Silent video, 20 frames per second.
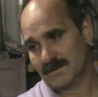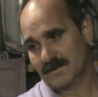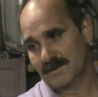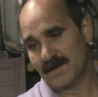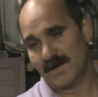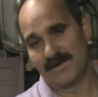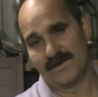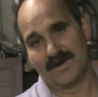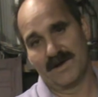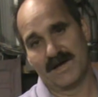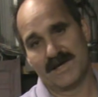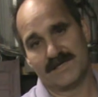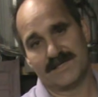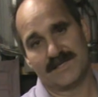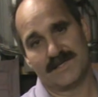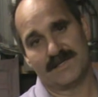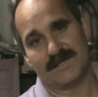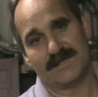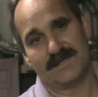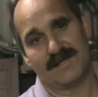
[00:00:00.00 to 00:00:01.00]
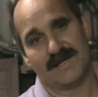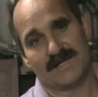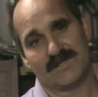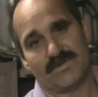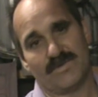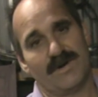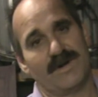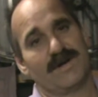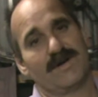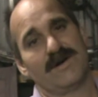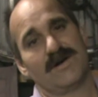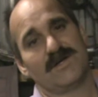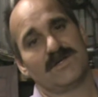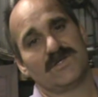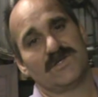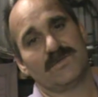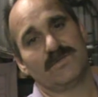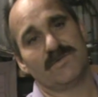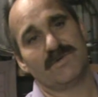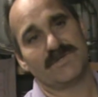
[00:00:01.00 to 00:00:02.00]
another guy said that that's why it
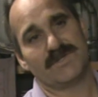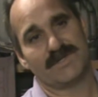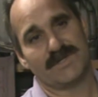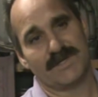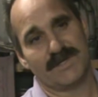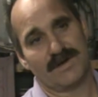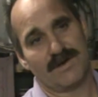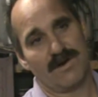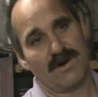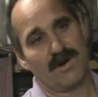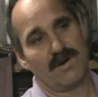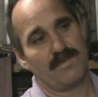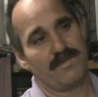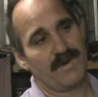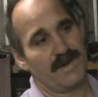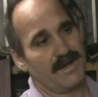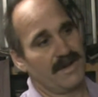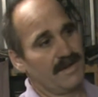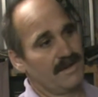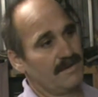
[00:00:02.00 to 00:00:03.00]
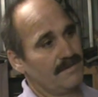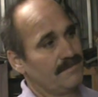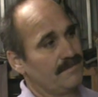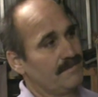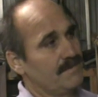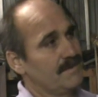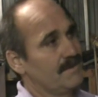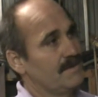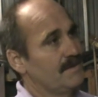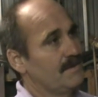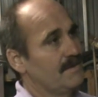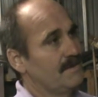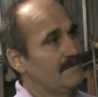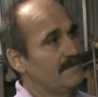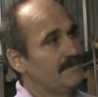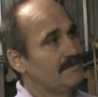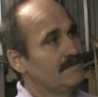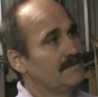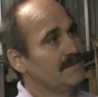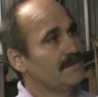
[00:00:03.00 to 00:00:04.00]
costs so much to get a car painted, you
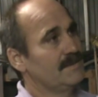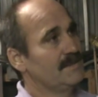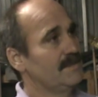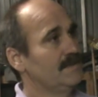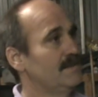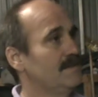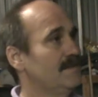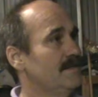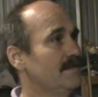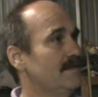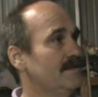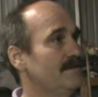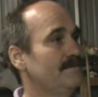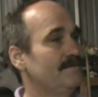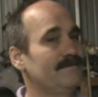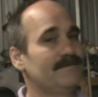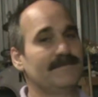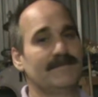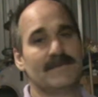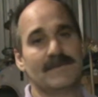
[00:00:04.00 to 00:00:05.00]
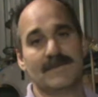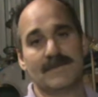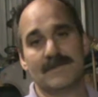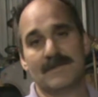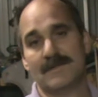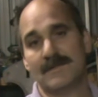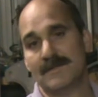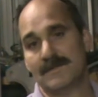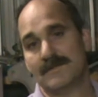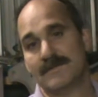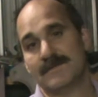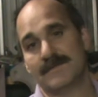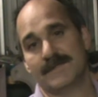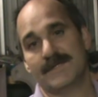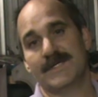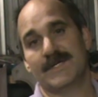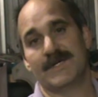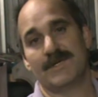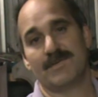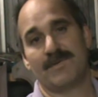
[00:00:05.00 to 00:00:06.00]
know. And
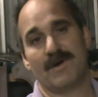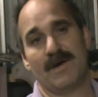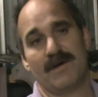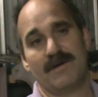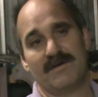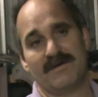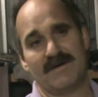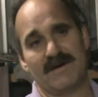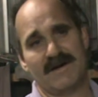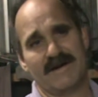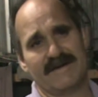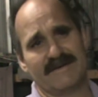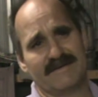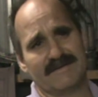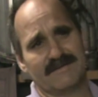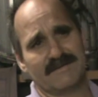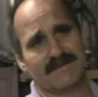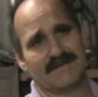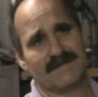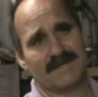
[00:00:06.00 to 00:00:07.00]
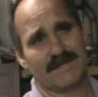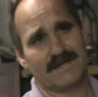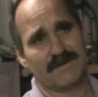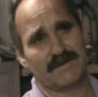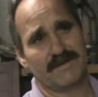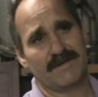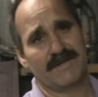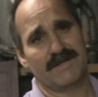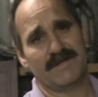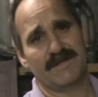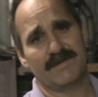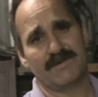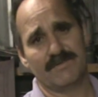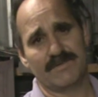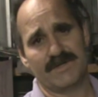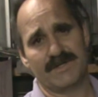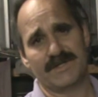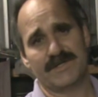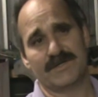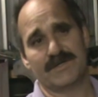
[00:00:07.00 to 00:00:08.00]
you know, you're probably right. You know, when
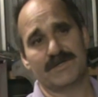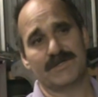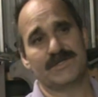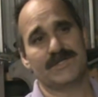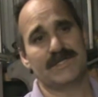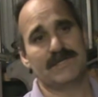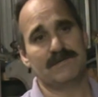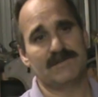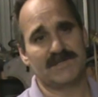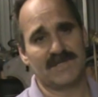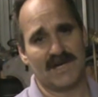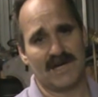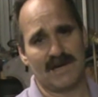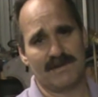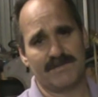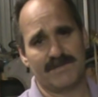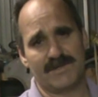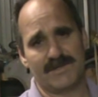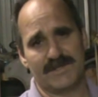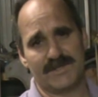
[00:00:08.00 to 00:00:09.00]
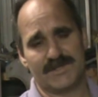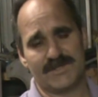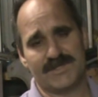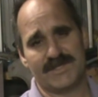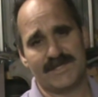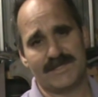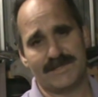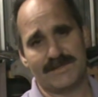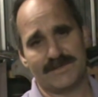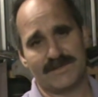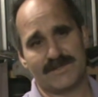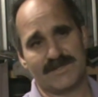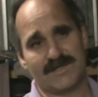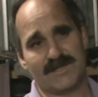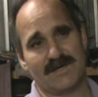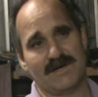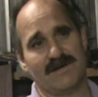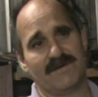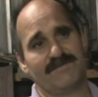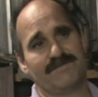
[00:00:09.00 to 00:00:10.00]
you do a cheap job, you're just cheating
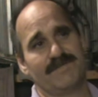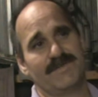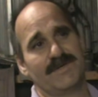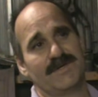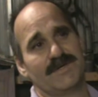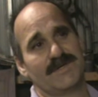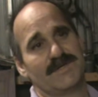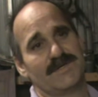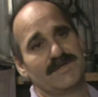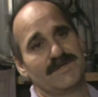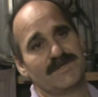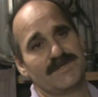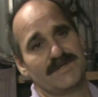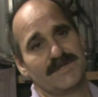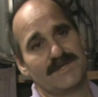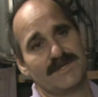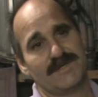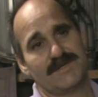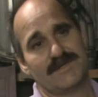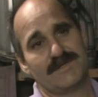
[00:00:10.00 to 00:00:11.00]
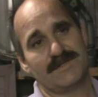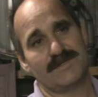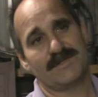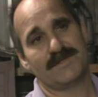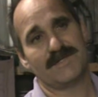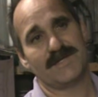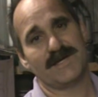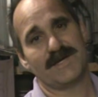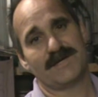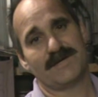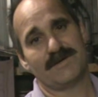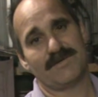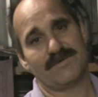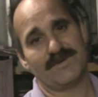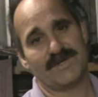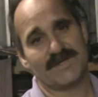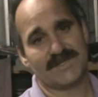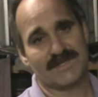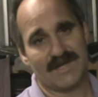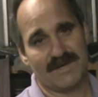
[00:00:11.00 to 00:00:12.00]
yourself, because, you know, you're taking a
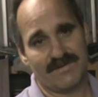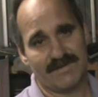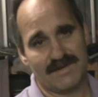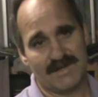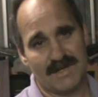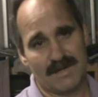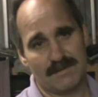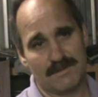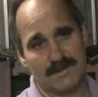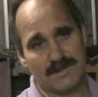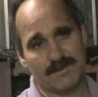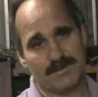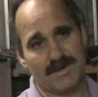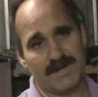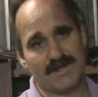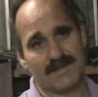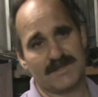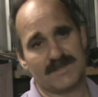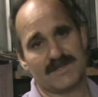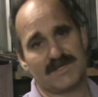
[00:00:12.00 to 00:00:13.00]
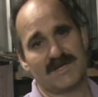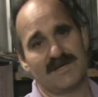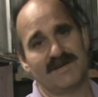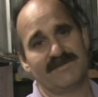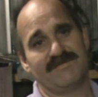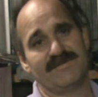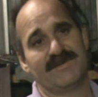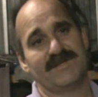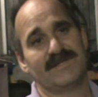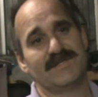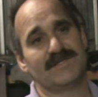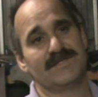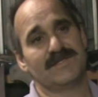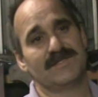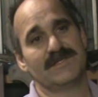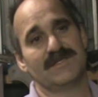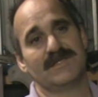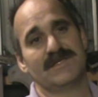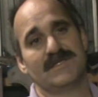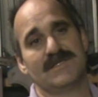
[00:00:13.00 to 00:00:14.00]
risk every time you spray the stuff, and it's
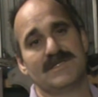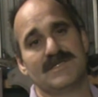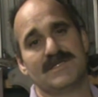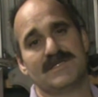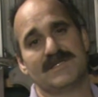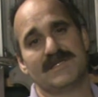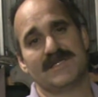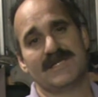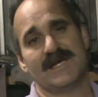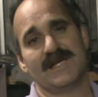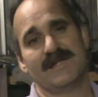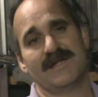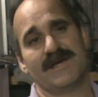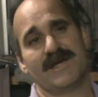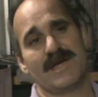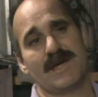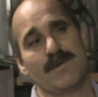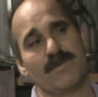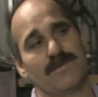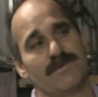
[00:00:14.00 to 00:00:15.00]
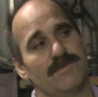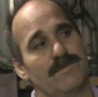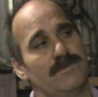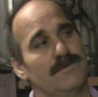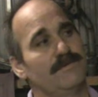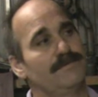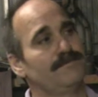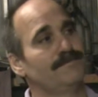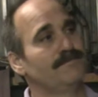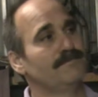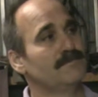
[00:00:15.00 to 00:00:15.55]
you know, it's a deadly chemical.